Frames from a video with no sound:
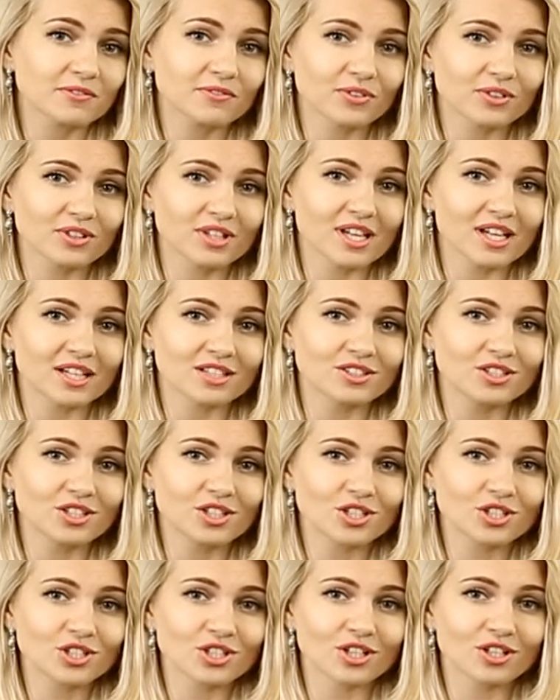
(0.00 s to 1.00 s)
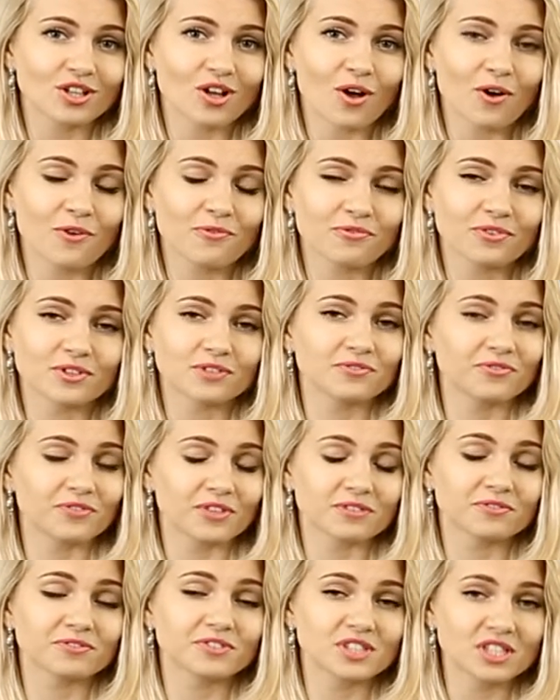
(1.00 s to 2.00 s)
for the addition of
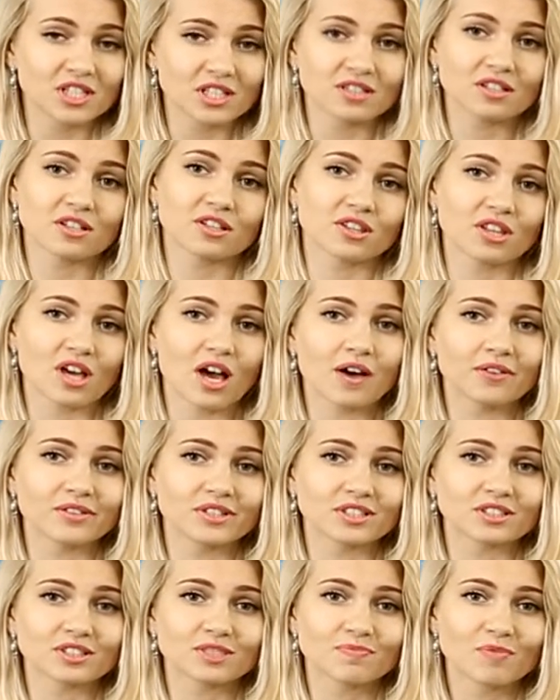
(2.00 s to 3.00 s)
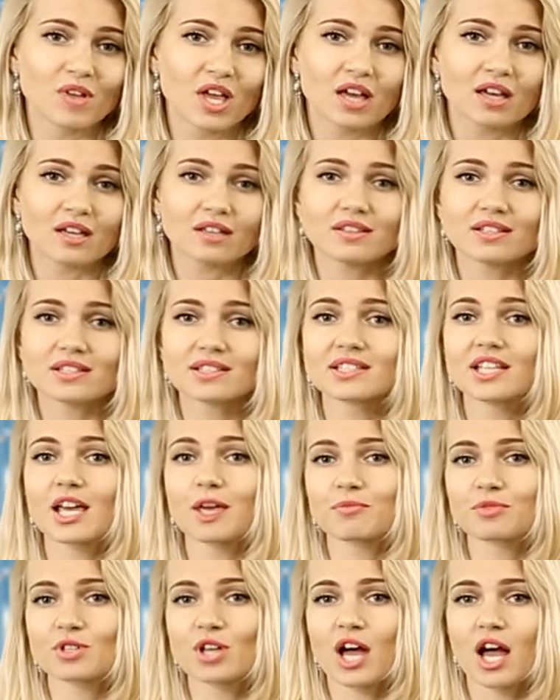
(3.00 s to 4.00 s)
15,000. At the
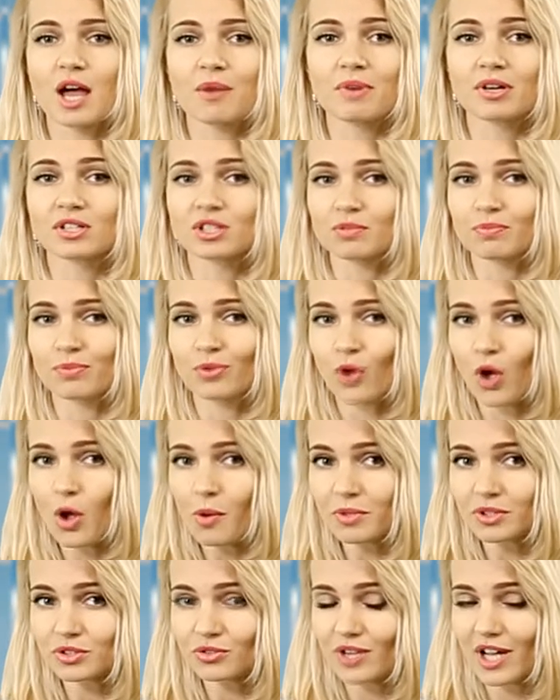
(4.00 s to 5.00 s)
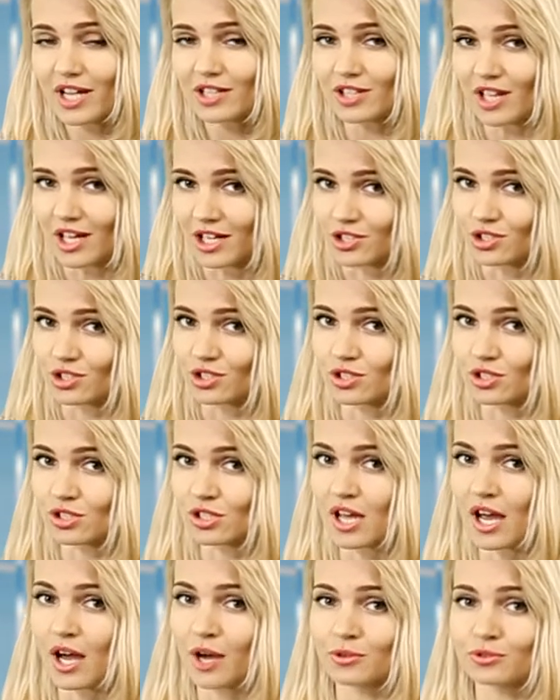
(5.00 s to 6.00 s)
same time, unemployment rate edged
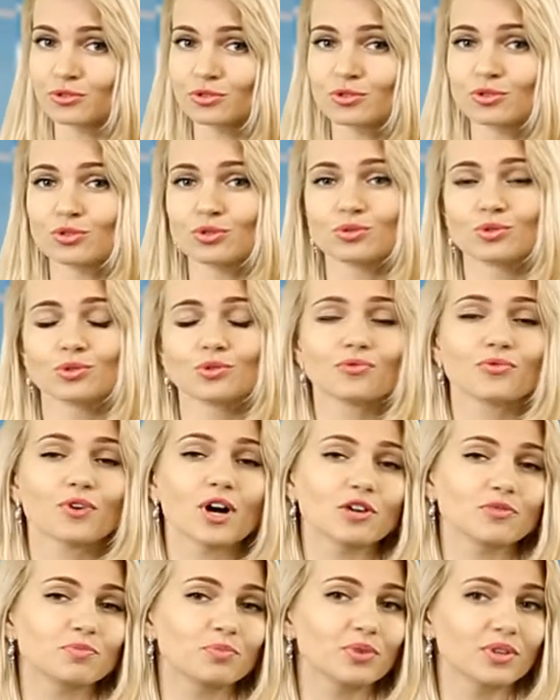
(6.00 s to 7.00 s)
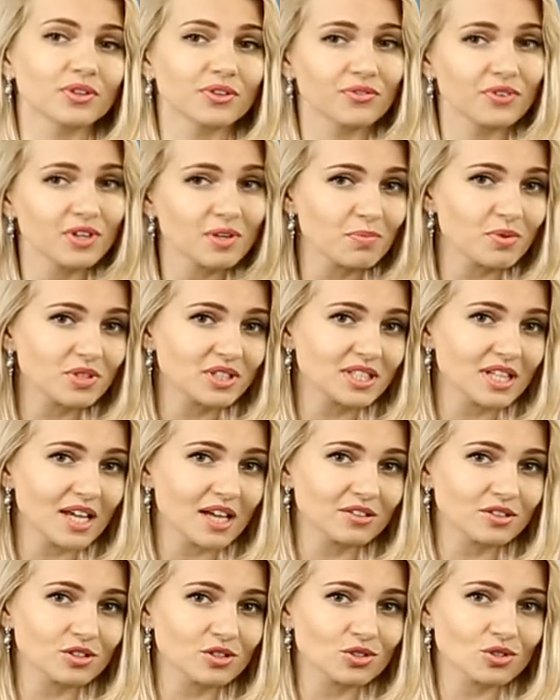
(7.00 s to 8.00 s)
down to
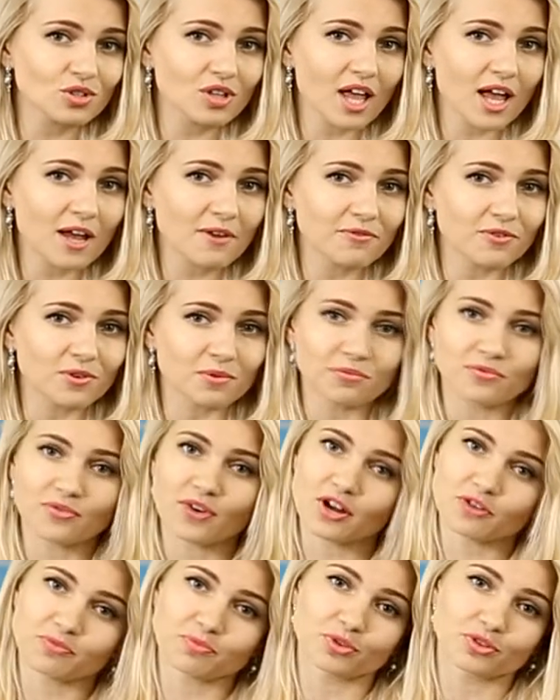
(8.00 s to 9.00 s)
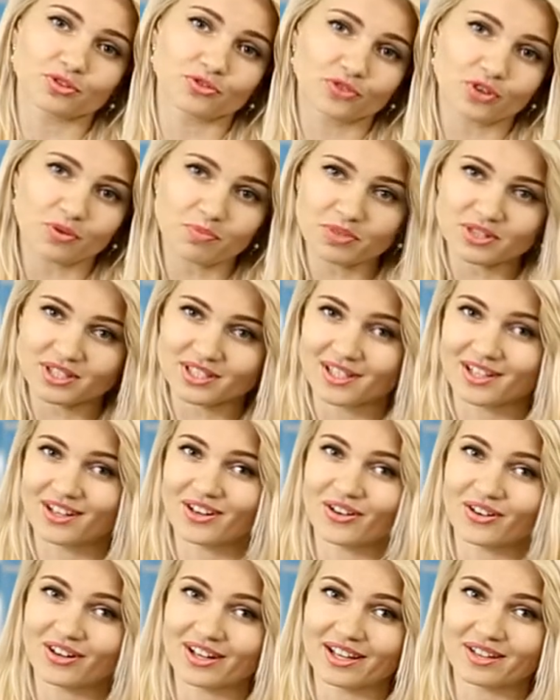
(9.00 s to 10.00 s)
5.3% in July from
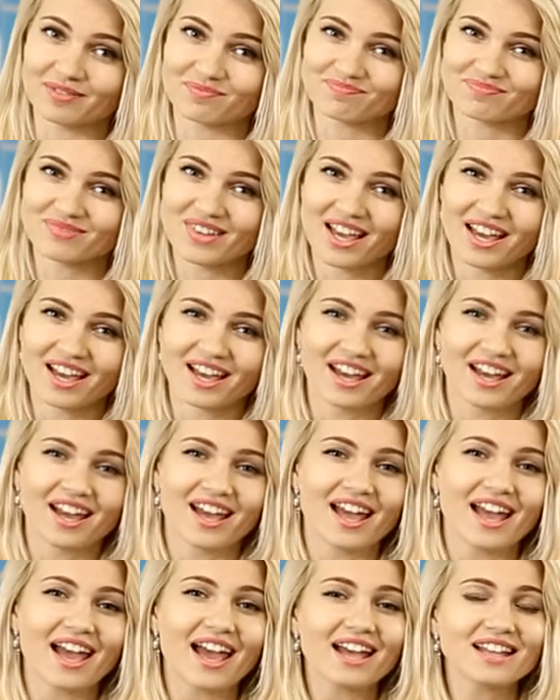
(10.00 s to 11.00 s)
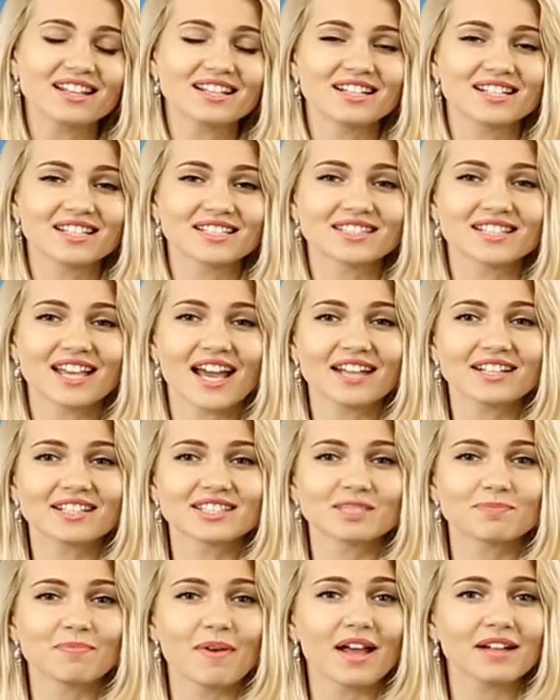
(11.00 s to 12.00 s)
5.4% earlier. Analysts had
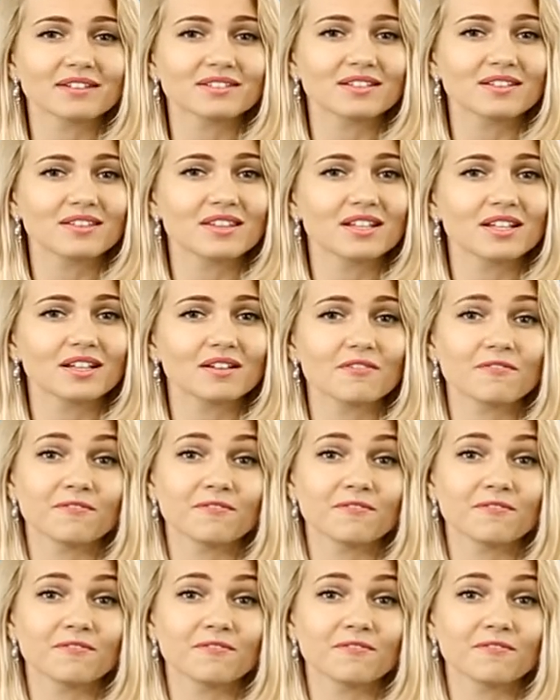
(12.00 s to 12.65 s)
expected the